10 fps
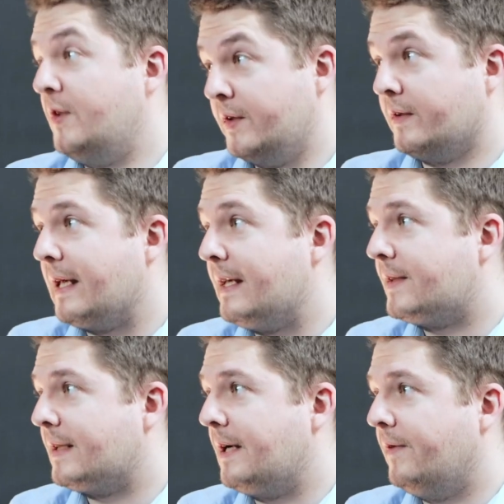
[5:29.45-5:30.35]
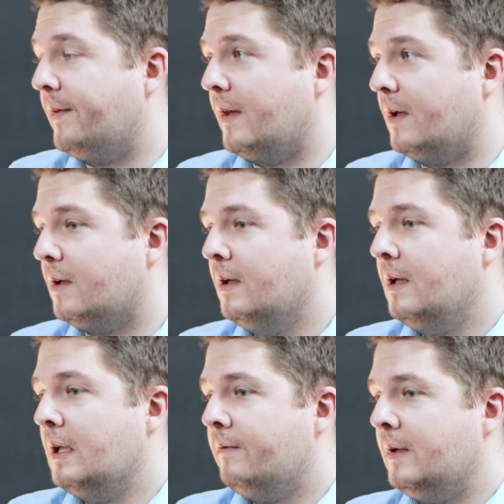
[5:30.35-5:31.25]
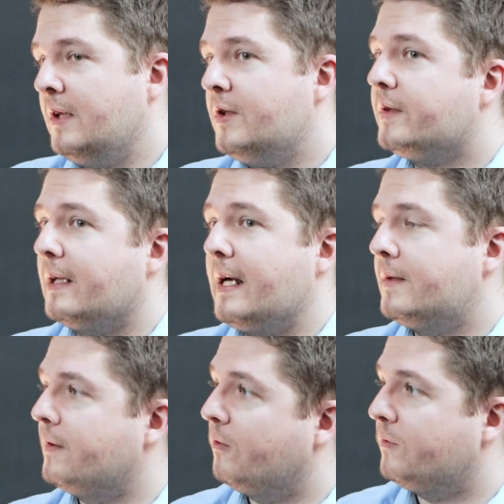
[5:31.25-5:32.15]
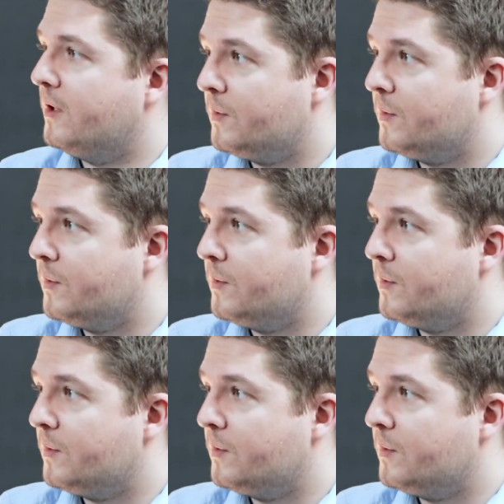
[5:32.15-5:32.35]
digitalize everything. We digitalize the road